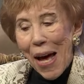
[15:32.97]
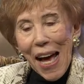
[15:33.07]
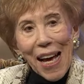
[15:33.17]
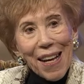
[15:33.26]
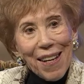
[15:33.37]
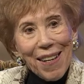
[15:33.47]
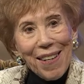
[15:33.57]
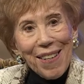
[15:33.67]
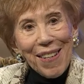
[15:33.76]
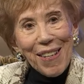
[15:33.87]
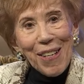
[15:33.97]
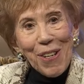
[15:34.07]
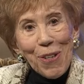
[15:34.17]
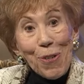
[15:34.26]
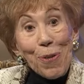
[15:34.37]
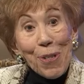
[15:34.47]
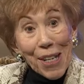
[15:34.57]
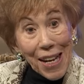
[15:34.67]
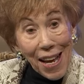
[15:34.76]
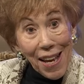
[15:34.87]
back to
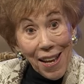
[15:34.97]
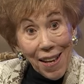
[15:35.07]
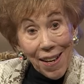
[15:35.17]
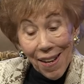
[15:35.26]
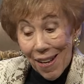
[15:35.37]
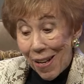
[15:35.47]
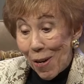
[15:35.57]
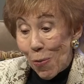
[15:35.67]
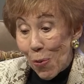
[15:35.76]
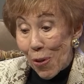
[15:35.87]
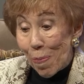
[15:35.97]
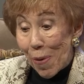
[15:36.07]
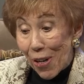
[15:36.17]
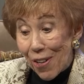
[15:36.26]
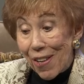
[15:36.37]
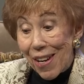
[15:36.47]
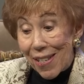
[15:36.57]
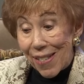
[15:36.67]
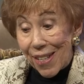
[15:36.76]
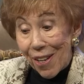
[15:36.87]
Today with Marilyn
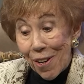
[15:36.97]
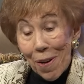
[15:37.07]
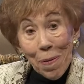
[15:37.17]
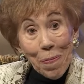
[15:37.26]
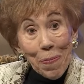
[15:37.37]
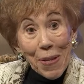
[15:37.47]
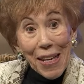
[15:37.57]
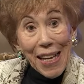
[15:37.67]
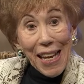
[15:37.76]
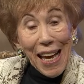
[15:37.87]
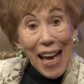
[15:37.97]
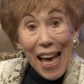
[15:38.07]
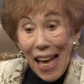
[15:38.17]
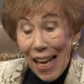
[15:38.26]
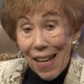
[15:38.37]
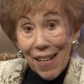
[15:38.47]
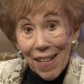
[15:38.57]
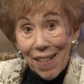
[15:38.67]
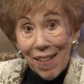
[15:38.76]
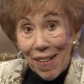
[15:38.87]
and Sarah. And
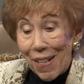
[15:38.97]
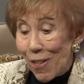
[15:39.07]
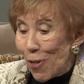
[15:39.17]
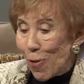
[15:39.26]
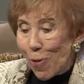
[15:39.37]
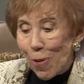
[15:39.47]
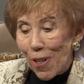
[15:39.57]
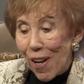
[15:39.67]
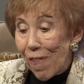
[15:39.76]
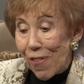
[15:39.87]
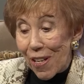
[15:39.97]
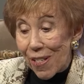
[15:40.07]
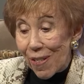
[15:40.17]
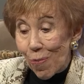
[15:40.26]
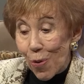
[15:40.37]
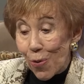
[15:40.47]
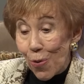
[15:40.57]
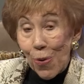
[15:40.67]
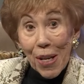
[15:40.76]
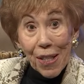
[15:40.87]
you'll love this. We're
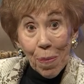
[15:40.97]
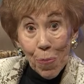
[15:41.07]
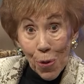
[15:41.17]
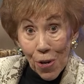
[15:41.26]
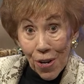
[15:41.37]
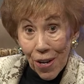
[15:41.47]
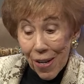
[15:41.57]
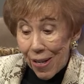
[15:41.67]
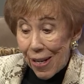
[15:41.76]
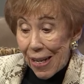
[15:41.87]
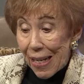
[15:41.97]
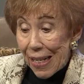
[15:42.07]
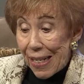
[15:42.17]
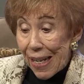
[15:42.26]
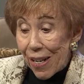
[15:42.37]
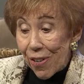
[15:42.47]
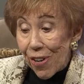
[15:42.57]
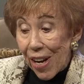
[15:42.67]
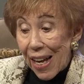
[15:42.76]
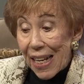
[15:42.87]
doing the book,
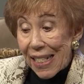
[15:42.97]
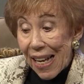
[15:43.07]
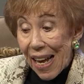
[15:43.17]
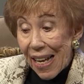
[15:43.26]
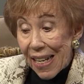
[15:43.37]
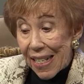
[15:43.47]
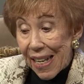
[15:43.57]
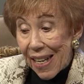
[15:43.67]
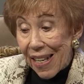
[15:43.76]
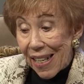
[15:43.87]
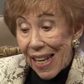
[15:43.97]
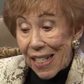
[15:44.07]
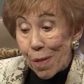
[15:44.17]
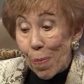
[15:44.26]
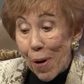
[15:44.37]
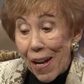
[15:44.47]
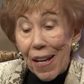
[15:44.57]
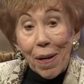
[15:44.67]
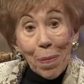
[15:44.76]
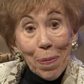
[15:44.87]
Dear Anxiety, Let's
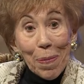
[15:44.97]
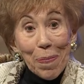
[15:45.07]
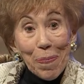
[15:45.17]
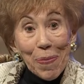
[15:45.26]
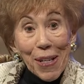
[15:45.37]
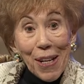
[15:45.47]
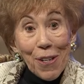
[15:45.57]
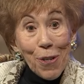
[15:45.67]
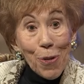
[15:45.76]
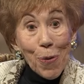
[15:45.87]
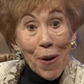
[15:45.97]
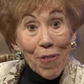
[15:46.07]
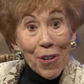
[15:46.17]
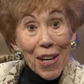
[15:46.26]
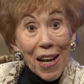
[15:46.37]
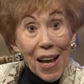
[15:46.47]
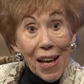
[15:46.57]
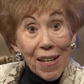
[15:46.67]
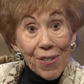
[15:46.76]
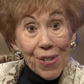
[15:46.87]
Break Up. Do you ever get
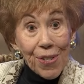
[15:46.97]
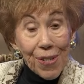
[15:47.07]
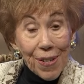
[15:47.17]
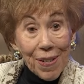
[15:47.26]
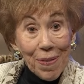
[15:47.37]
anxious?